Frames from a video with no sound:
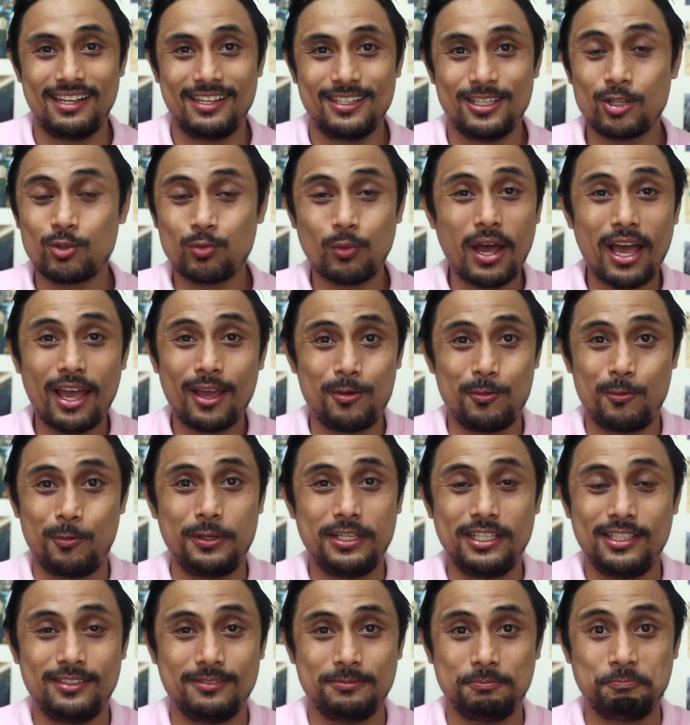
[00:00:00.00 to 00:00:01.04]
That's why
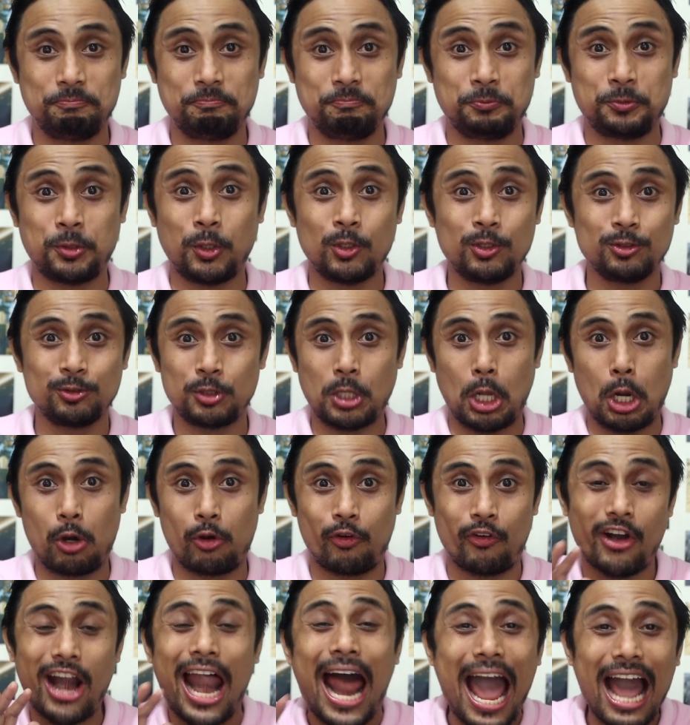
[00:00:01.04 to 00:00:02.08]
we don't
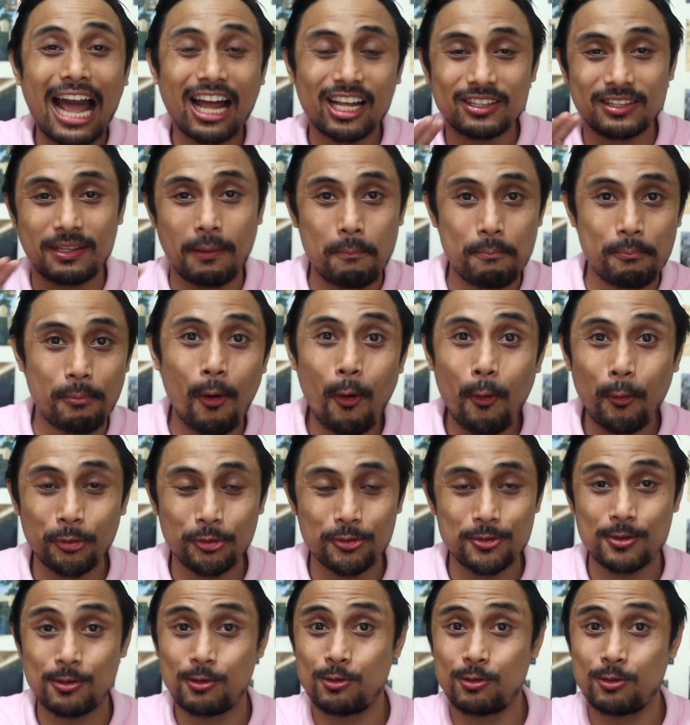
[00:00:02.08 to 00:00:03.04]
rock the boat